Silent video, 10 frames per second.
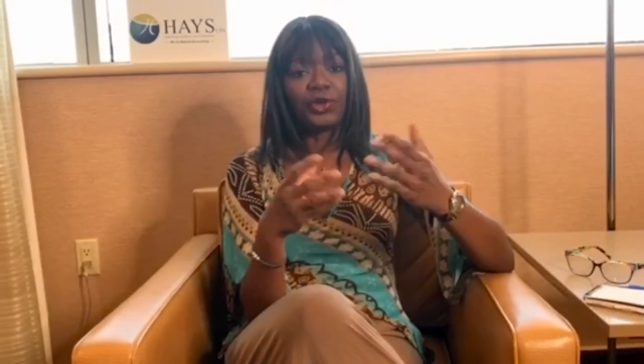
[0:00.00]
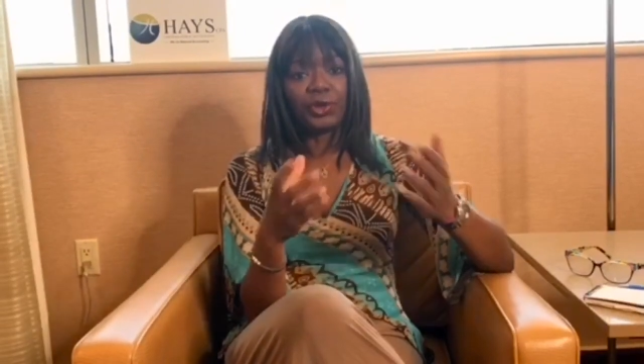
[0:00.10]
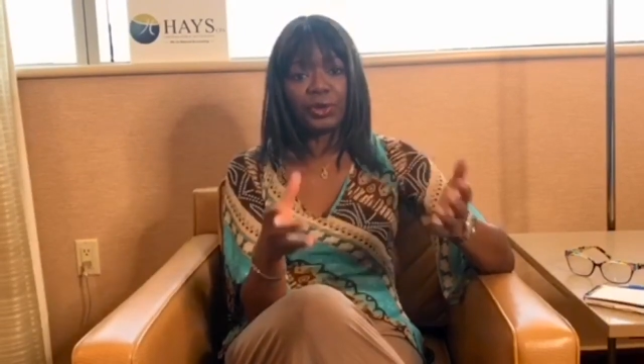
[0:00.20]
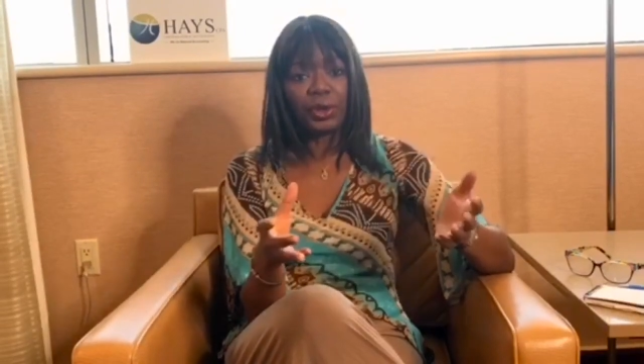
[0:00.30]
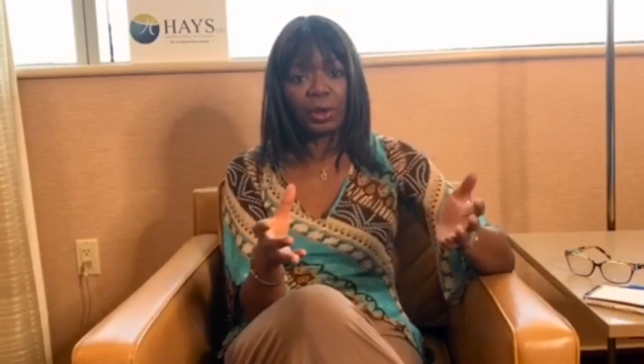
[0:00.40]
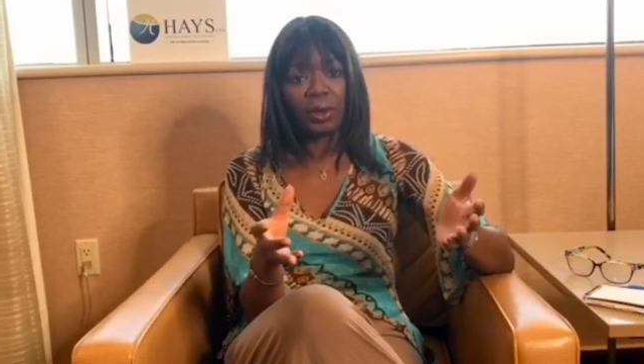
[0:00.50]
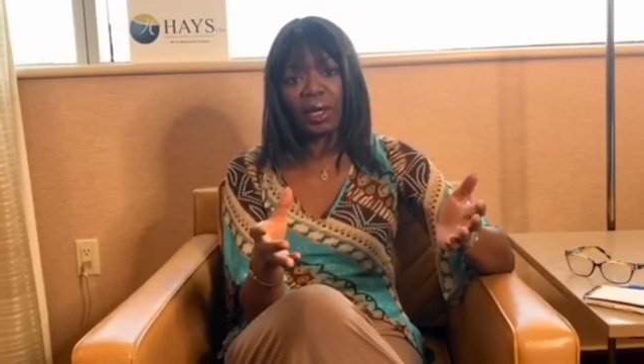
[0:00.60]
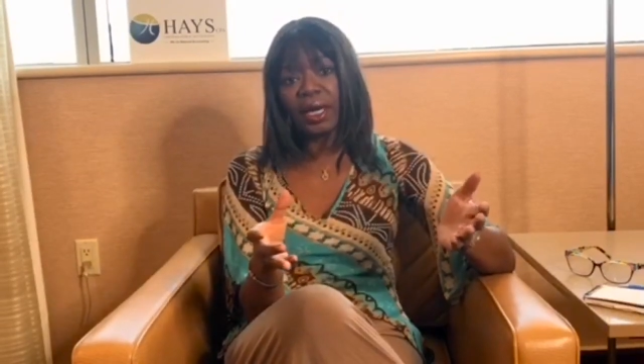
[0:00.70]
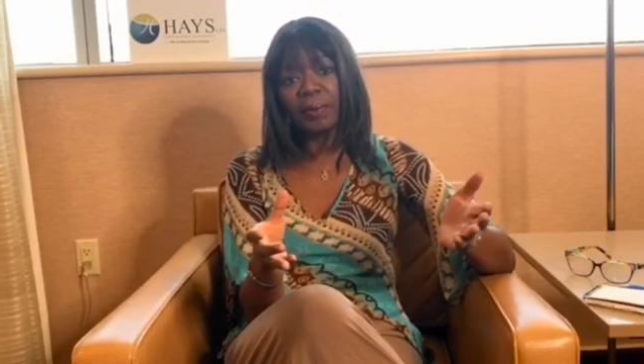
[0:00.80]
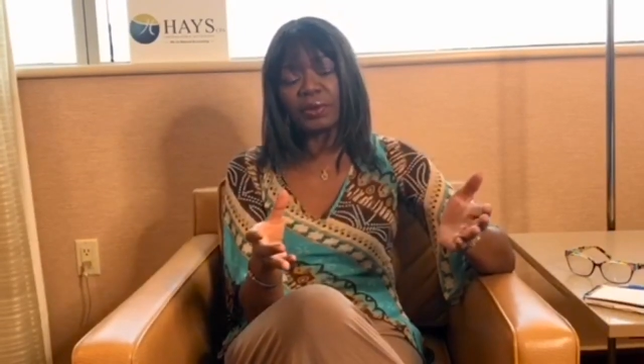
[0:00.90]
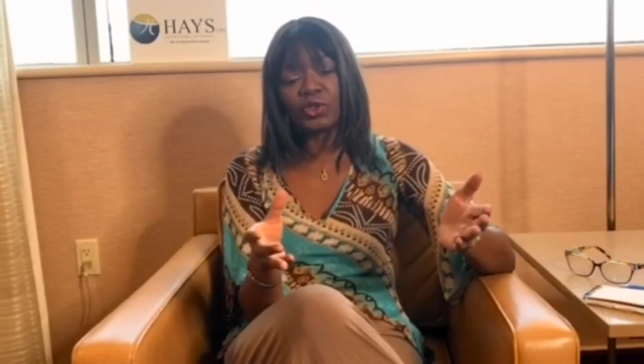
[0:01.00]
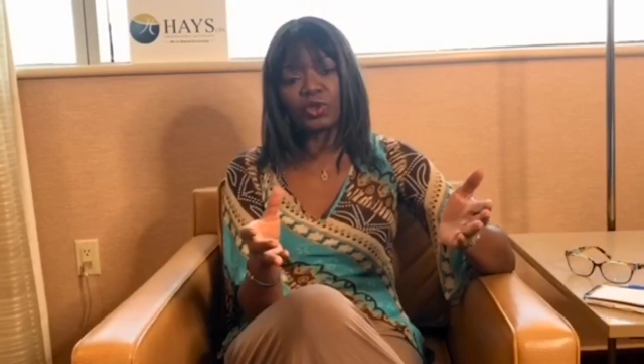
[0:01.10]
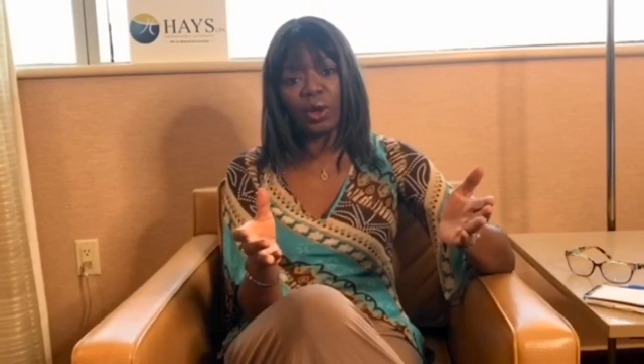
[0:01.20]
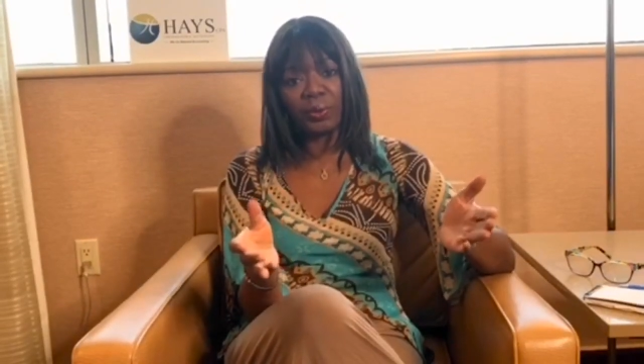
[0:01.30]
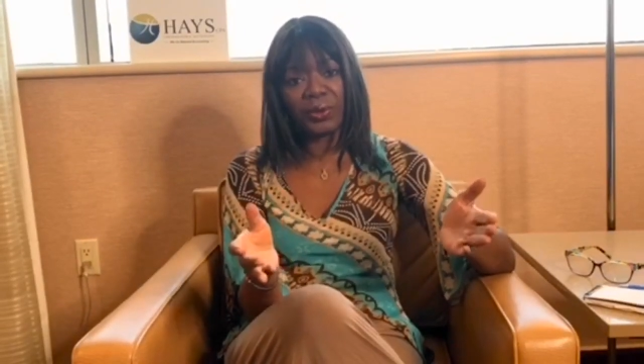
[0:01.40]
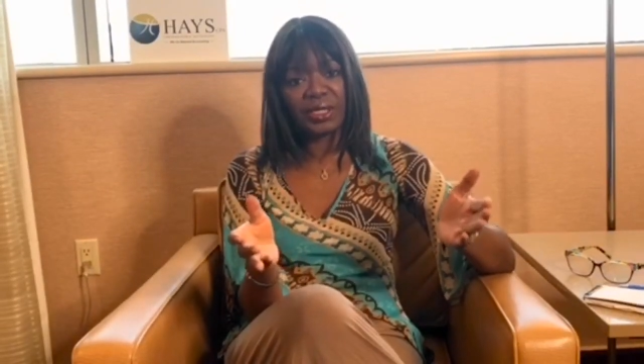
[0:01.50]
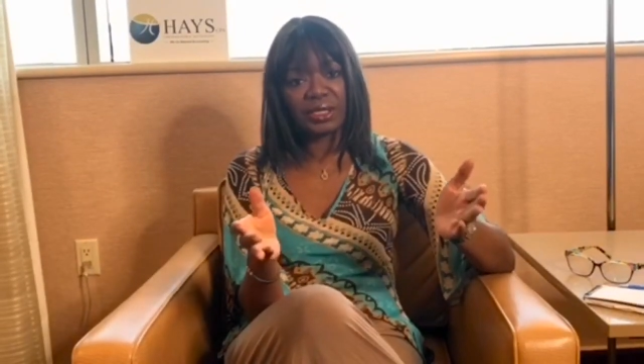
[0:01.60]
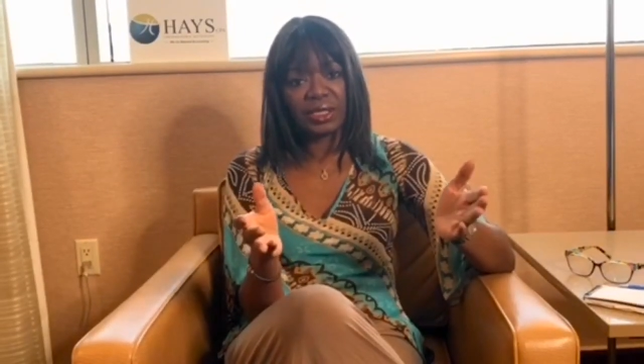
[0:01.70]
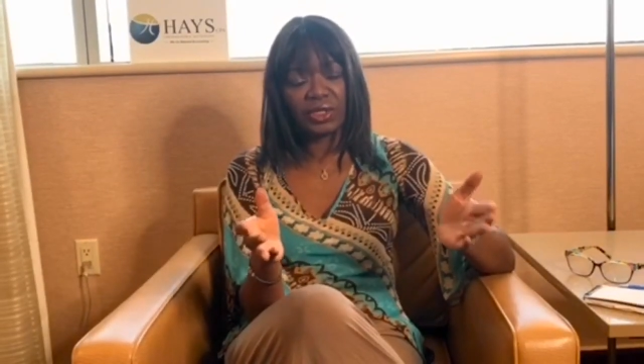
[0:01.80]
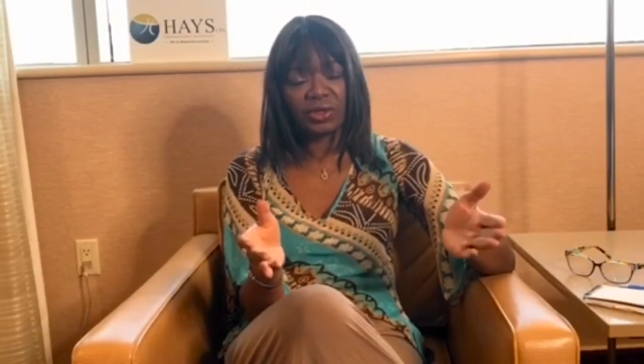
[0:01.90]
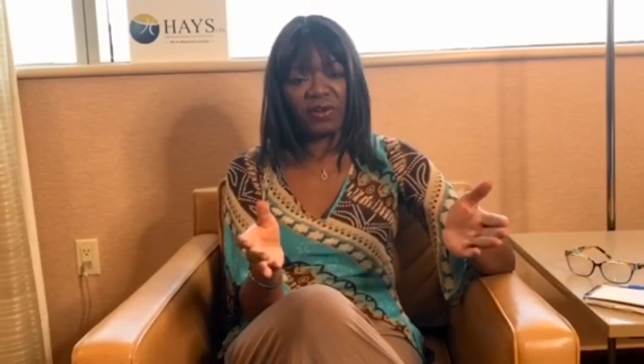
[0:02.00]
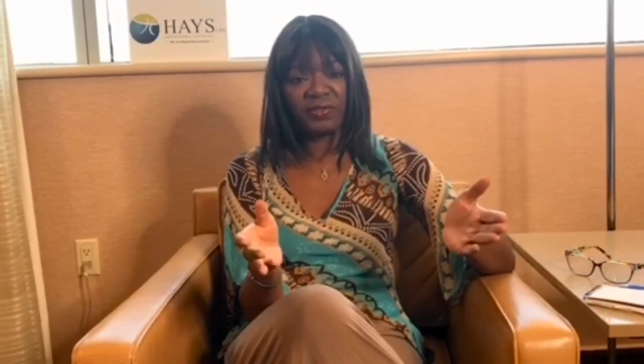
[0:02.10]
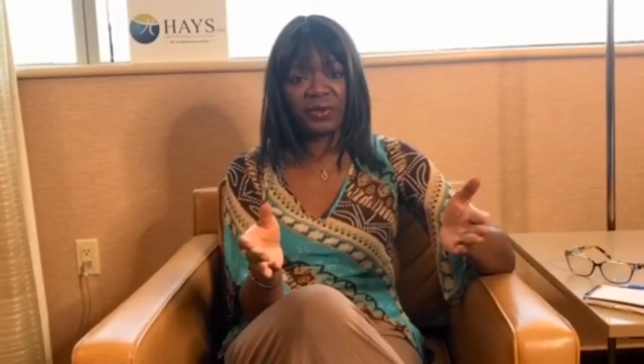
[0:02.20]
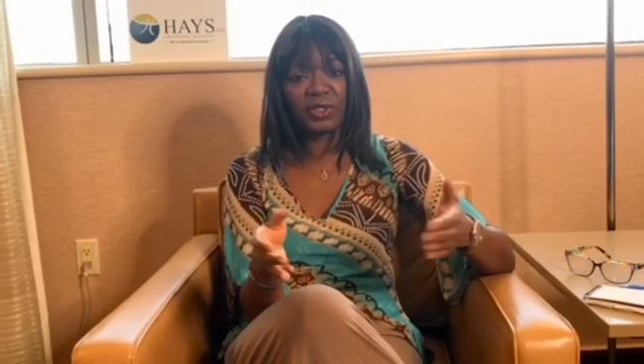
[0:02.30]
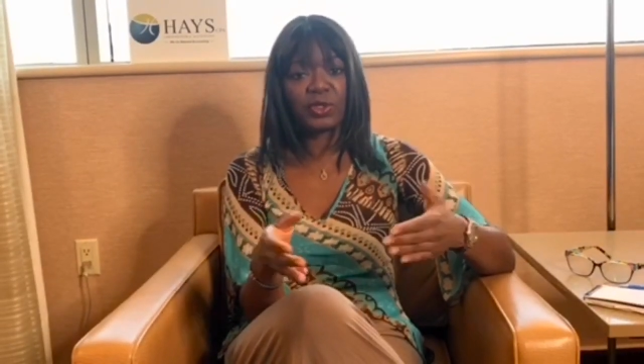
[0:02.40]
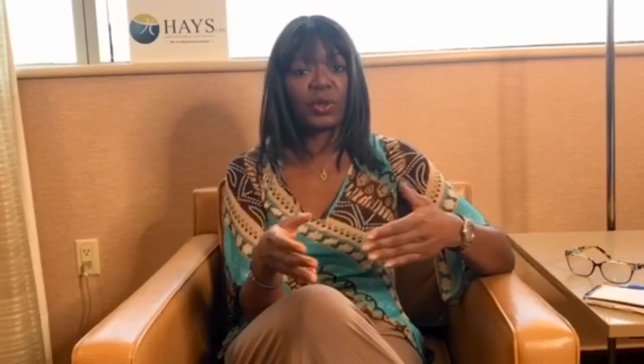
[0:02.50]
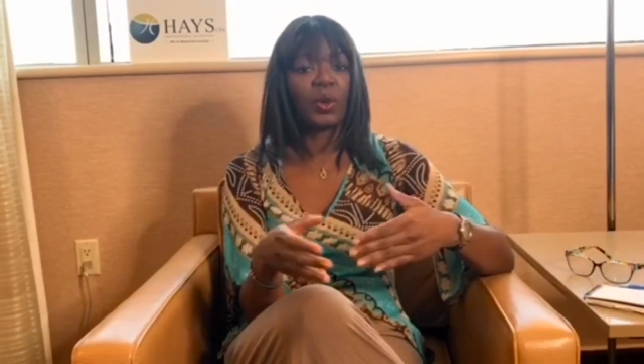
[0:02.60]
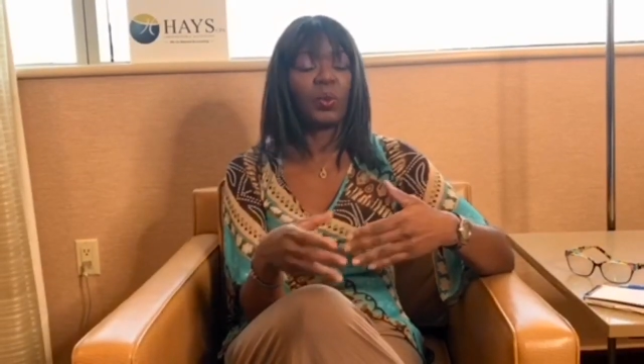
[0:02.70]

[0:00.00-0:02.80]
you no longer able to operate in a storefront?